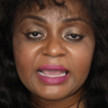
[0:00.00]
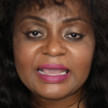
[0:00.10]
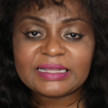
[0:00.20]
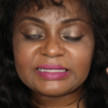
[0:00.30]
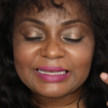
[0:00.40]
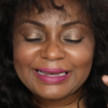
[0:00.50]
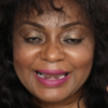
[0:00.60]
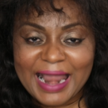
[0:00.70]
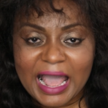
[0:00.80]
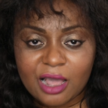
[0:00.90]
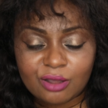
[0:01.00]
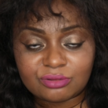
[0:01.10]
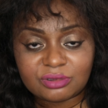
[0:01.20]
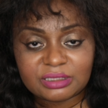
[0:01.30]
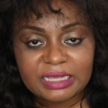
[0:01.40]
it's
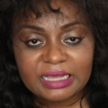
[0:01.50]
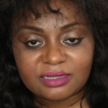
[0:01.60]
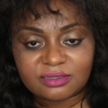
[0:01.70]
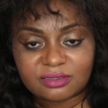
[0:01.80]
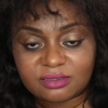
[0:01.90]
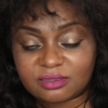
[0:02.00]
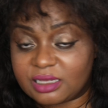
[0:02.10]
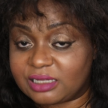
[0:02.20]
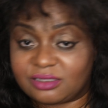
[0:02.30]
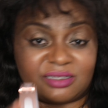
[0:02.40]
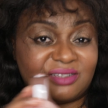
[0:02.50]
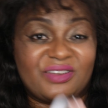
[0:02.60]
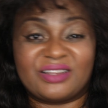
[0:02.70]
loud, it's it's just